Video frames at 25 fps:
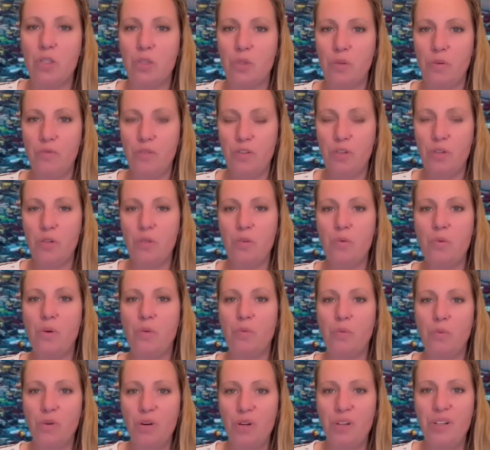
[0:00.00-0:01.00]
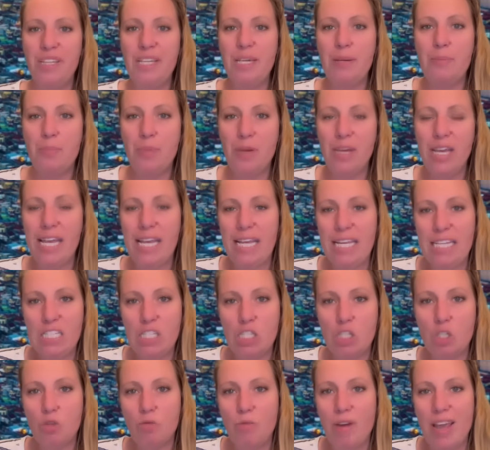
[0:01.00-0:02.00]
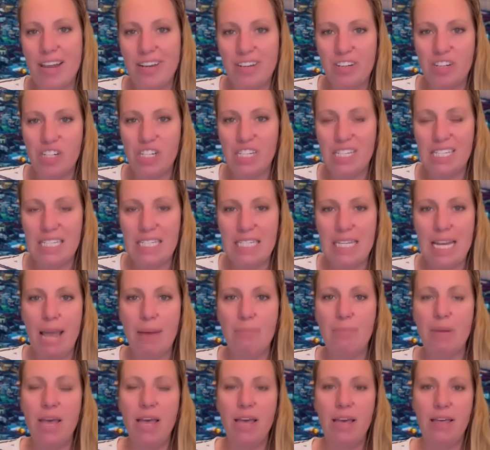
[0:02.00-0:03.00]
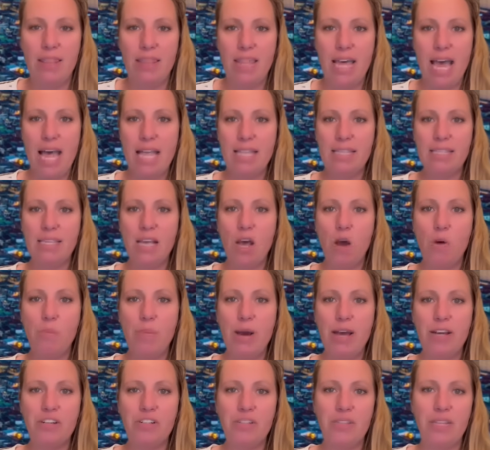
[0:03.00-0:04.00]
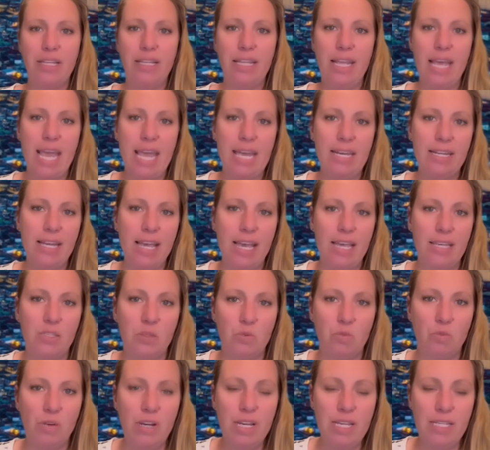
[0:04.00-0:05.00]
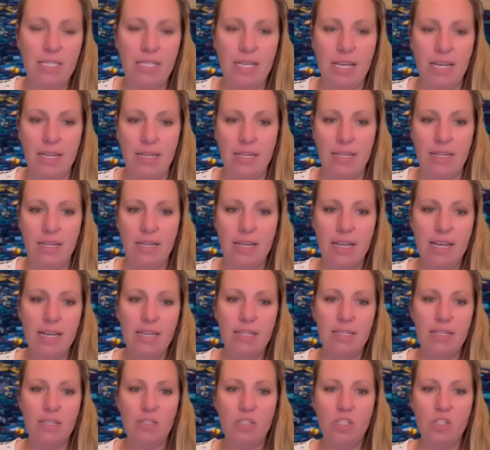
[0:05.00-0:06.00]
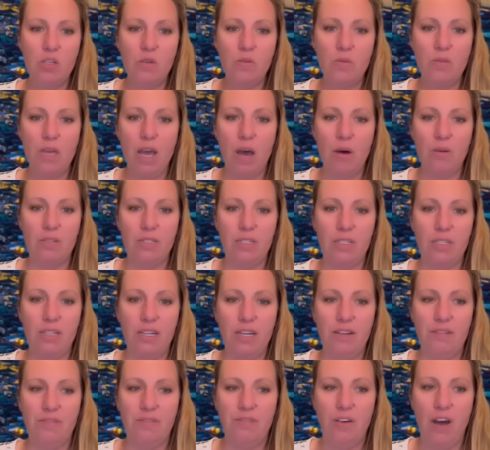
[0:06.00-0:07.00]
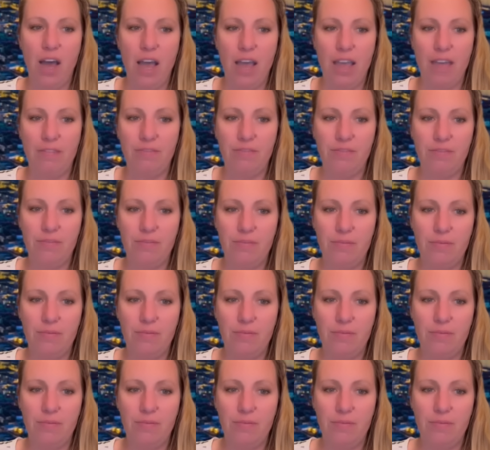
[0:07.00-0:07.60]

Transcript: So if you do a really big stretched step, that's how much the land has risen since 2005.